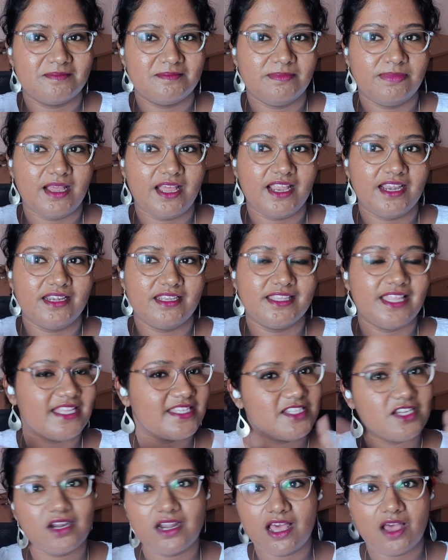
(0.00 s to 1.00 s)
But
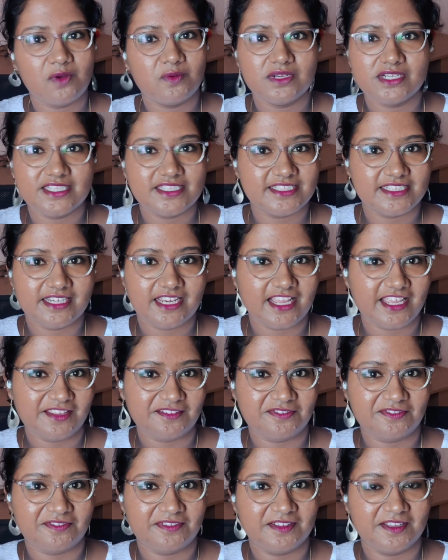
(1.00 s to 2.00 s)
that's not how it is in
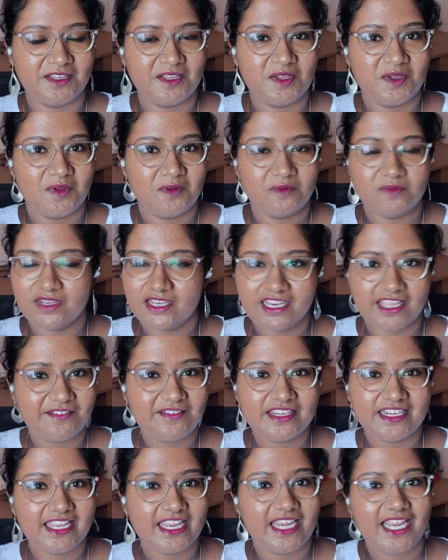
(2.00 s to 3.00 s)
life. We
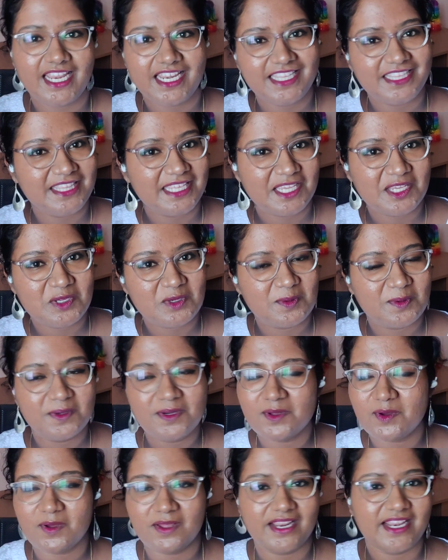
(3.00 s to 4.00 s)
never get anything good
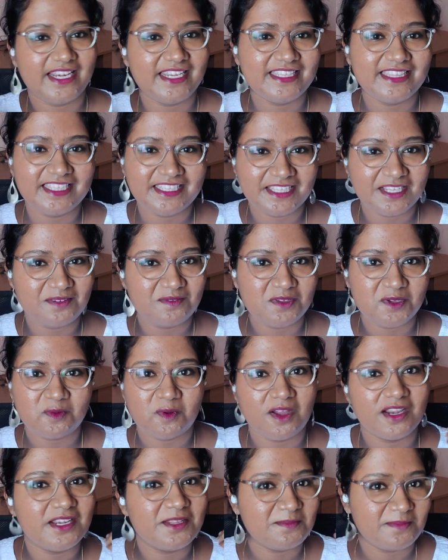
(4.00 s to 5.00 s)
or anything that we
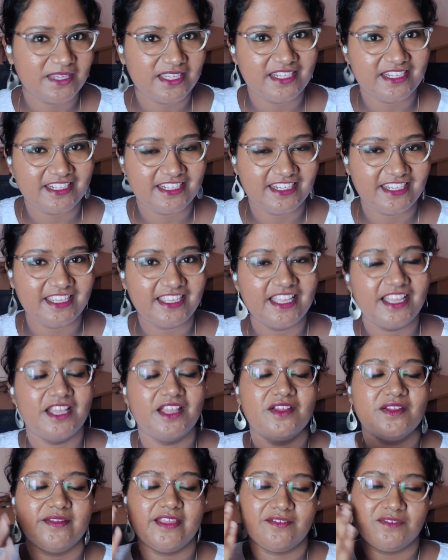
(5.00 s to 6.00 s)
want immediately.
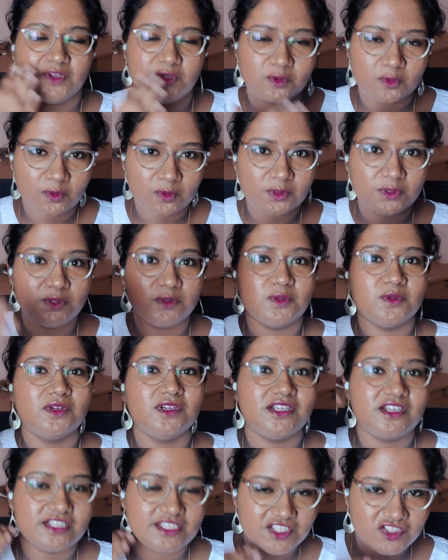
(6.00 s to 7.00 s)
We have to go
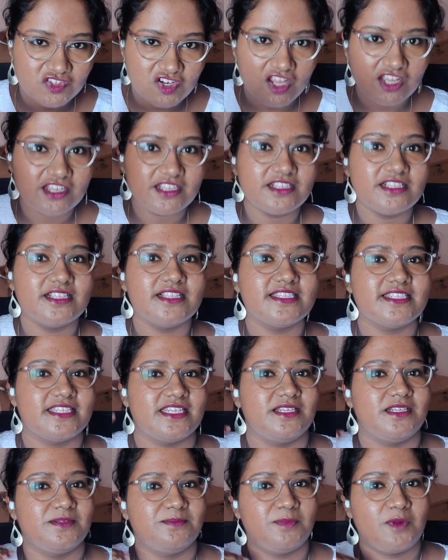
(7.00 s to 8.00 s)
through struggles
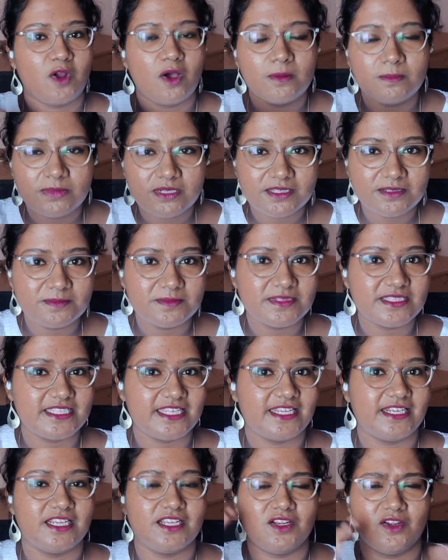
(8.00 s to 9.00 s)
and problems
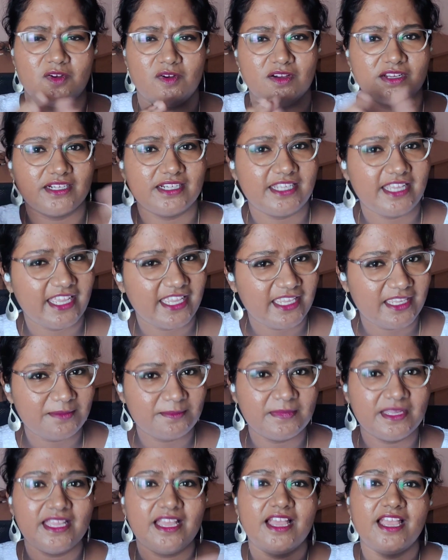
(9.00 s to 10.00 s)
and a long
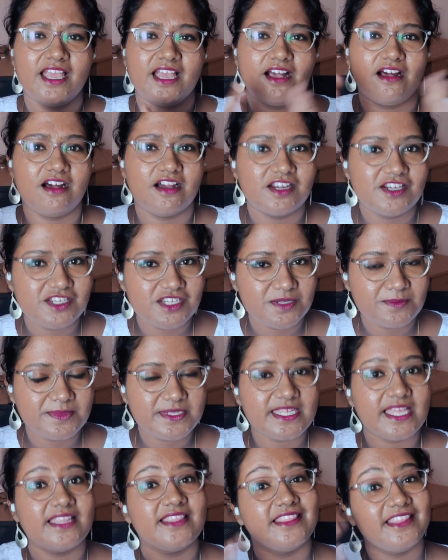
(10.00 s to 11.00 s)
time,
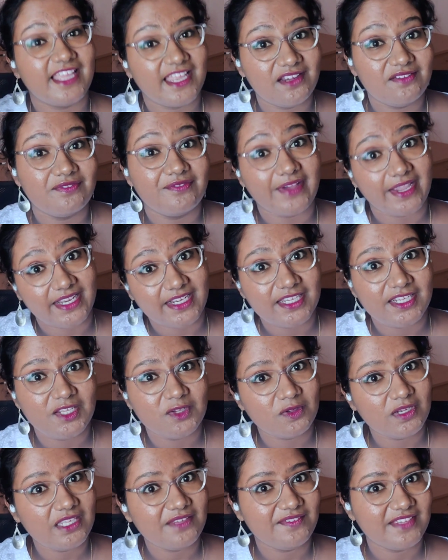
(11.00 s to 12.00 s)
hardships, and then finally
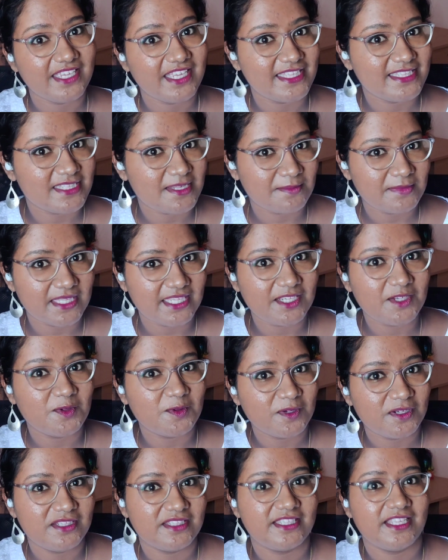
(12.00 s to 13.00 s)
only we get something
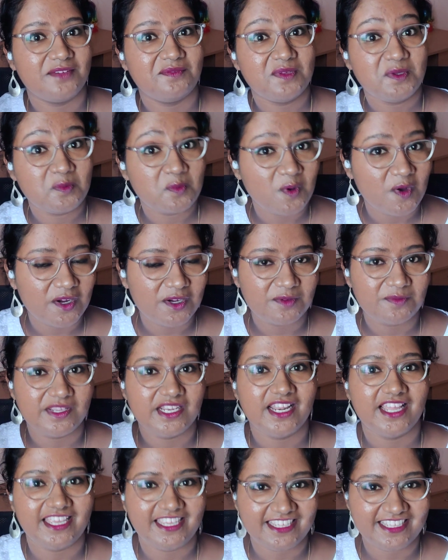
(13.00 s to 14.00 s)
good that we want, we
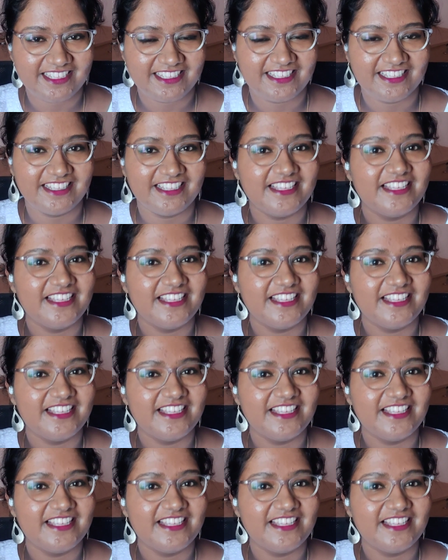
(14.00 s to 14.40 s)
like.